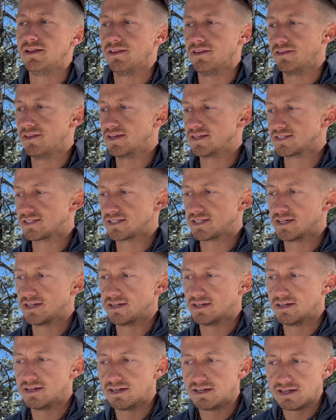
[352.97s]
This is
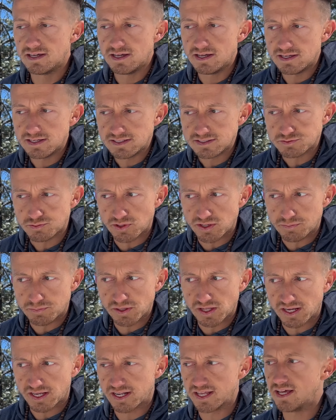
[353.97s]
where you
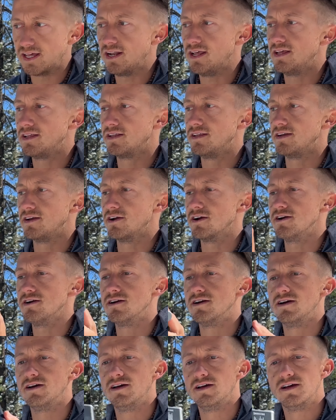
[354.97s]
plug it in here.
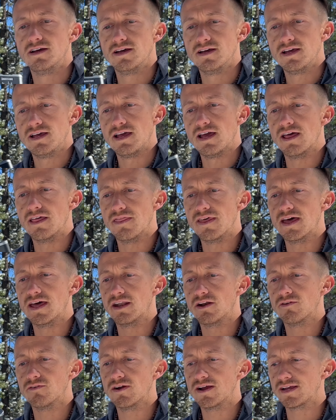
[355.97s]
And
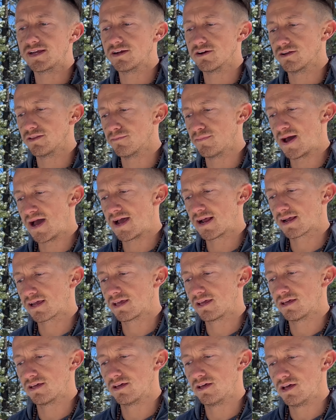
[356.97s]
then right here on the back,
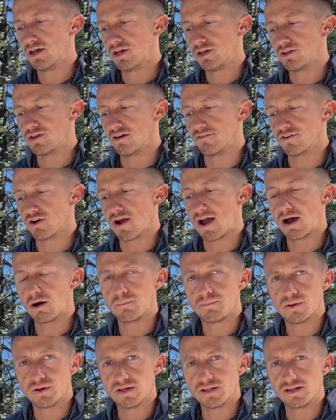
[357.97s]
you have your
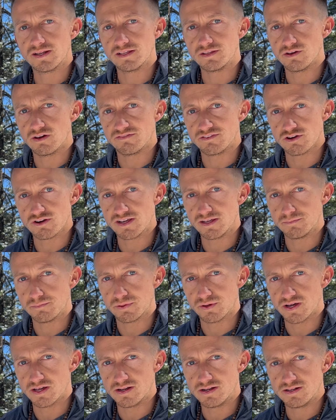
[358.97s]
output and you have your
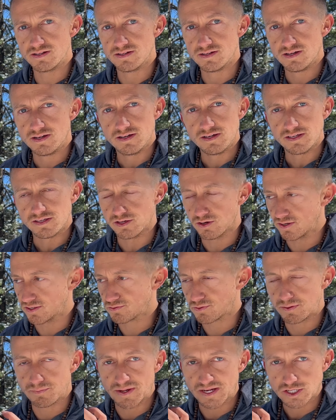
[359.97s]
input. You always
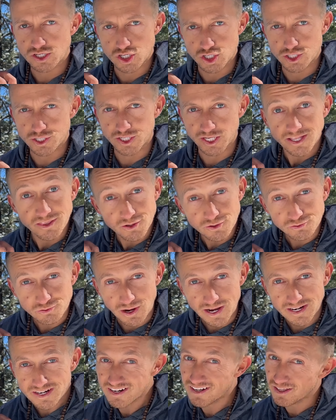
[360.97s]
wanna make sure you get those
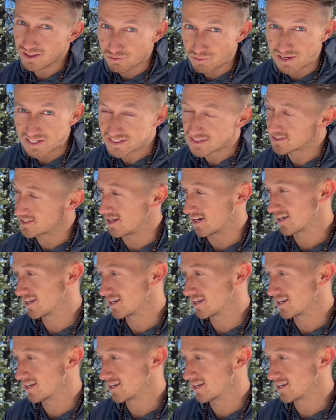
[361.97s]
right, otherwise it's not